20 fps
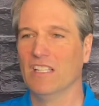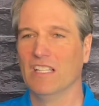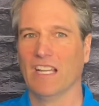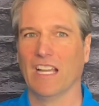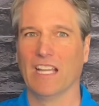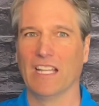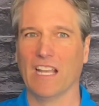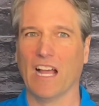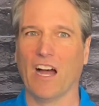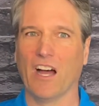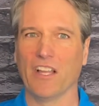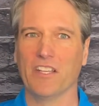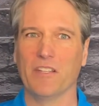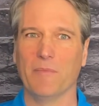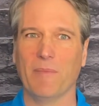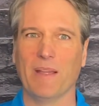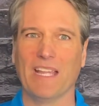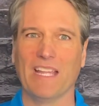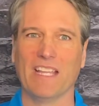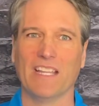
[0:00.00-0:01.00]
and on
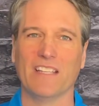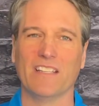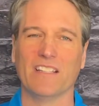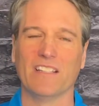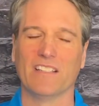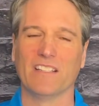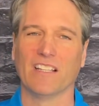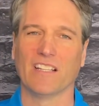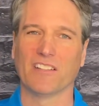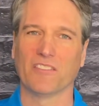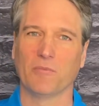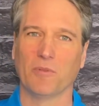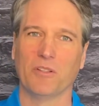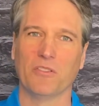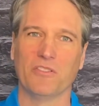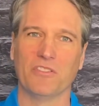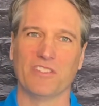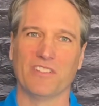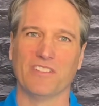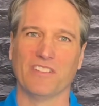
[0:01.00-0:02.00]
demand
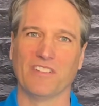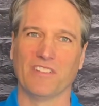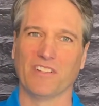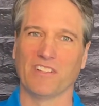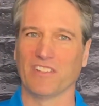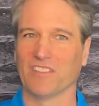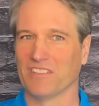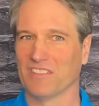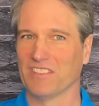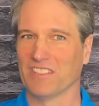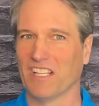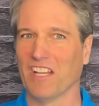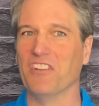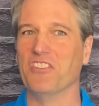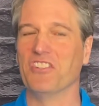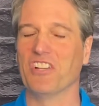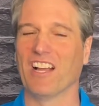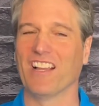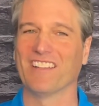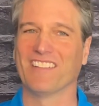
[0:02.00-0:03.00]
explosions or
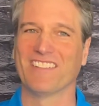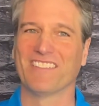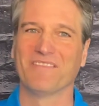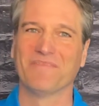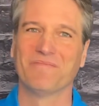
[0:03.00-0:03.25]
gunshots.